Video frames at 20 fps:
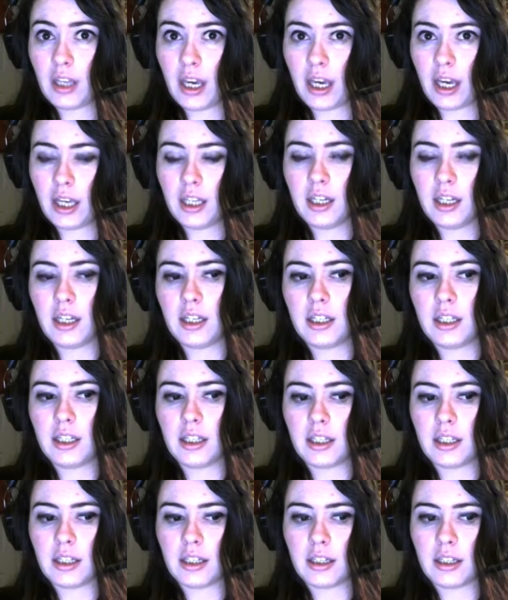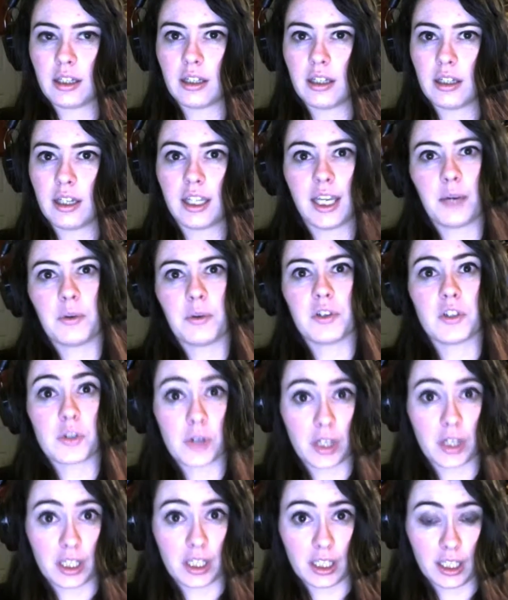that, and I can't wait to
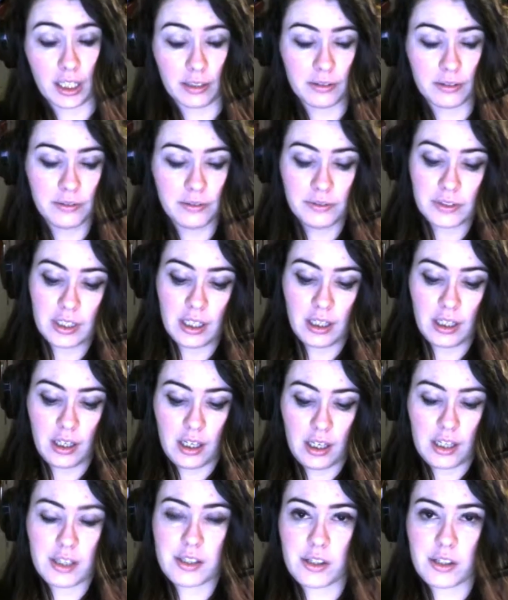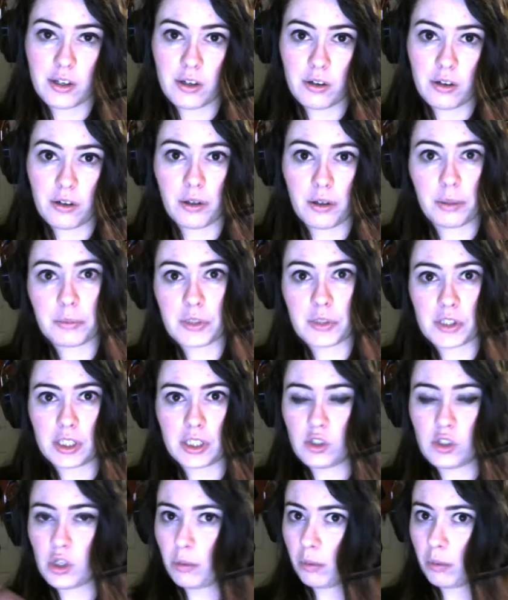try it again. So I'm just
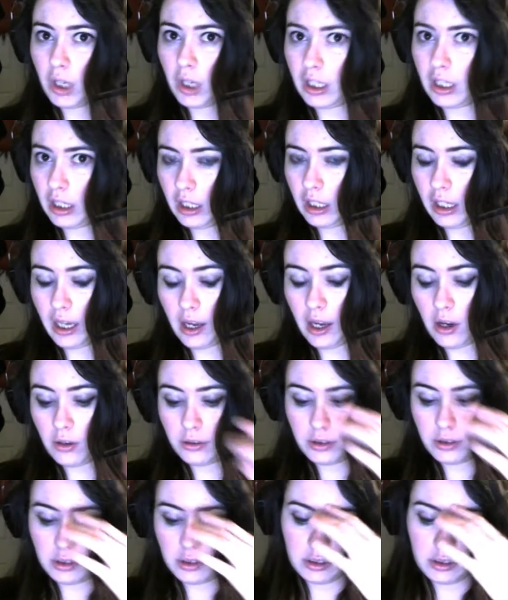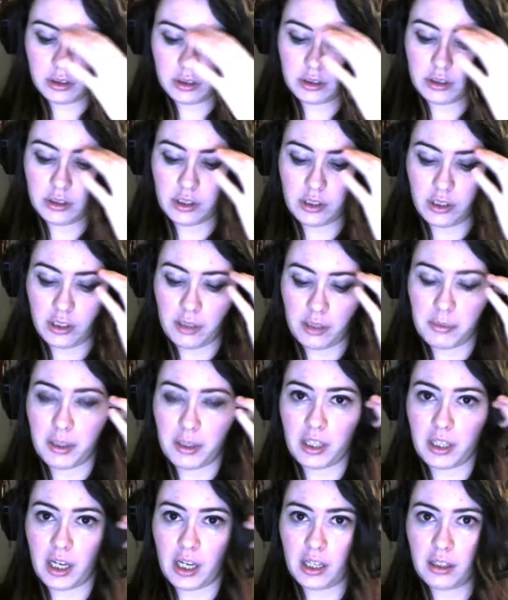going to jump right in now, talking
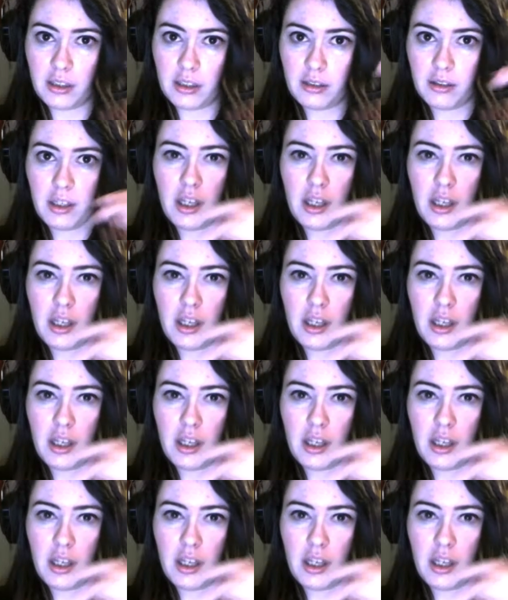about that.